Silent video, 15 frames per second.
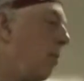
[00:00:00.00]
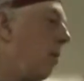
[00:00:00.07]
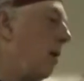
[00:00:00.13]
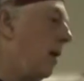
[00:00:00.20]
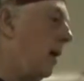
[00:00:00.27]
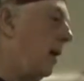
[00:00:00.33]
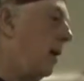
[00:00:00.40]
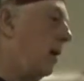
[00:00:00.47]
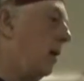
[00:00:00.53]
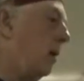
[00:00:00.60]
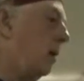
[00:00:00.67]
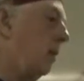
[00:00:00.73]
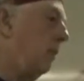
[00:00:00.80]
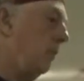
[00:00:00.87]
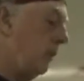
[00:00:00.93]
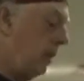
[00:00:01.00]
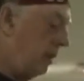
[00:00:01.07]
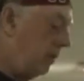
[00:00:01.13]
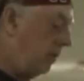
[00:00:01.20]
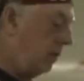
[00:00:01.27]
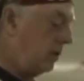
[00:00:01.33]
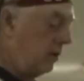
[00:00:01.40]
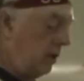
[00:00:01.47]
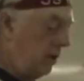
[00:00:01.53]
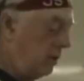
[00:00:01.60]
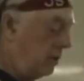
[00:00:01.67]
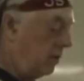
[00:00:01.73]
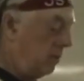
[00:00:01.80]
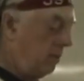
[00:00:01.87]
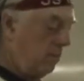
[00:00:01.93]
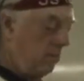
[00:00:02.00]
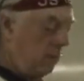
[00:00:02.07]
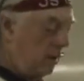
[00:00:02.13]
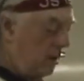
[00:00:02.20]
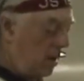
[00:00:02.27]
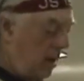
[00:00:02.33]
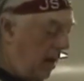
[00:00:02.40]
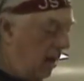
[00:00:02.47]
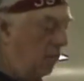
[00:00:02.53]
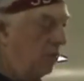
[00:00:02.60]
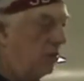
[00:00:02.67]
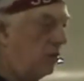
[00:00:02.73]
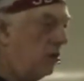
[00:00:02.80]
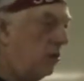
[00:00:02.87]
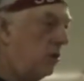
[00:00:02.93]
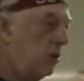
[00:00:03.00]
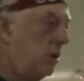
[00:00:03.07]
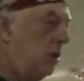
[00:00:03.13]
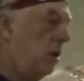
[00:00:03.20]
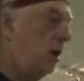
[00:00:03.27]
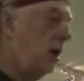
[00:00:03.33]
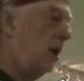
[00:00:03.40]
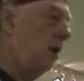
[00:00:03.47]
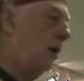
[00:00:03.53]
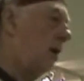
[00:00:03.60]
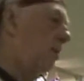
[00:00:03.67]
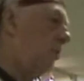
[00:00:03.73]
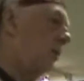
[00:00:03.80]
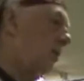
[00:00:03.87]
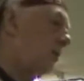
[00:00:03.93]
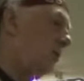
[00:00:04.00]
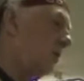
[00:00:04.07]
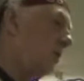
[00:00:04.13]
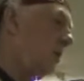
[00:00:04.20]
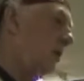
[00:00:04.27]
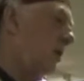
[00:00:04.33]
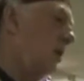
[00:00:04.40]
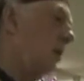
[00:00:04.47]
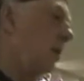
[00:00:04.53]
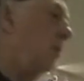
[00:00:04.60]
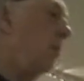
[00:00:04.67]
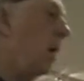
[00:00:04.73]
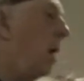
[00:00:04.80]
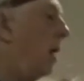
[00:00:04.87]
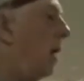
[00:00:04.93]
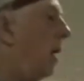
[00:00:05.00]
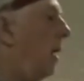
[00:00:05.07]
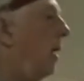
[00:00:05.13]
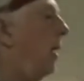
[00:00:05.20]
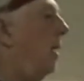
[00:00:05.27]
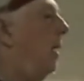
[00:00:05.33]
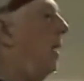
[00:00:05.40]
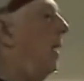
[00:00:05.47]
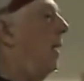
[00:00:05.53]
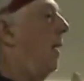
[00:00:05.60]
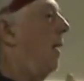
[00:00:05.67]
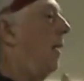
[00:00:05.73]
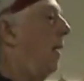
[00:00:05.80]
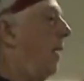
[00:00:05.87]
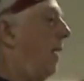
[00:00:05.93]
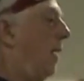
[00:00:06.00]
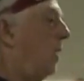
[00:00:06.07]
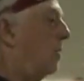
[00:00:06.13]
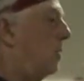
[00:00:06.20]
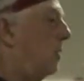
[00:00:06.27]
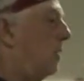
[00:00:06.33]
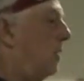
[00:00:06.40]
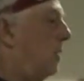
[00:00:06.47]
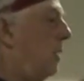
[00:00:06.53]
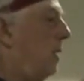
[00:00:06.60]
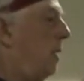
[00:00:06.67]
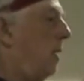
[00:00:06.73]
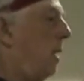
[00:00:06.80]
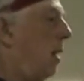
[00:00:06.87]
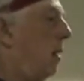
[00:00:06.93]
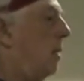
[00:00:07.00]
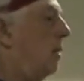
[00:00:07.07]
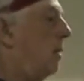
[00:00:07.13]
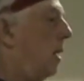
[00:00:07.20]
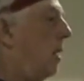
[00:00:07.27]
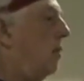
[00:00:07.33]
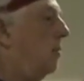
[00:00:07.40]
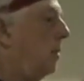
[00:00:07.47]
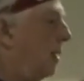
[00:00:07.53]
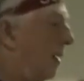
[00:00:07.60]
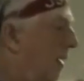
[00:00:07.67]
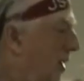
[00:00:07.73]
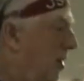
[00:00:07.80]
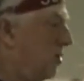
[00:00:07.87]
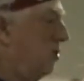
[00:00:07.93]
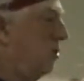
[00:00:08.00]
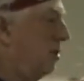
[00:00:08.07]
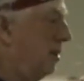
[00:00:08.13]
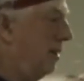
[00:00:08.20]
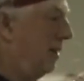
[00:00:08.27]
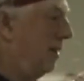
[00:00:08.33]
by individualism, acquisition, and competition. But the archetypes are in us.